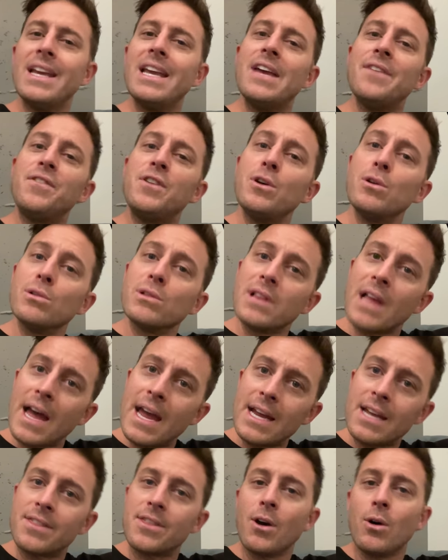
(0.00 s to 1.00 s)
if you
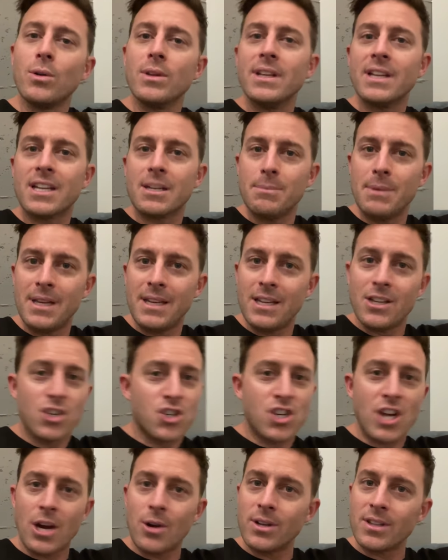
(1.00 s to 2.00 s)
like the only comedian
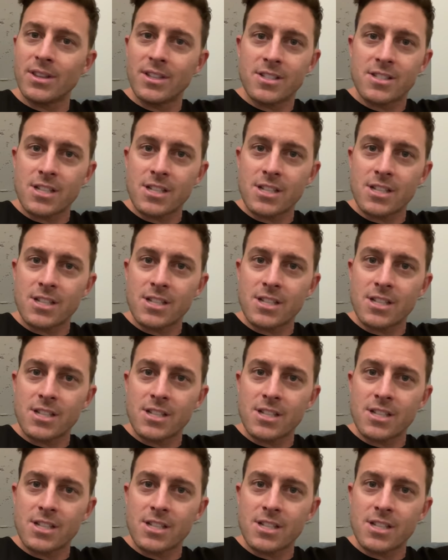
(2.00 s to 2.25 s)
sharing this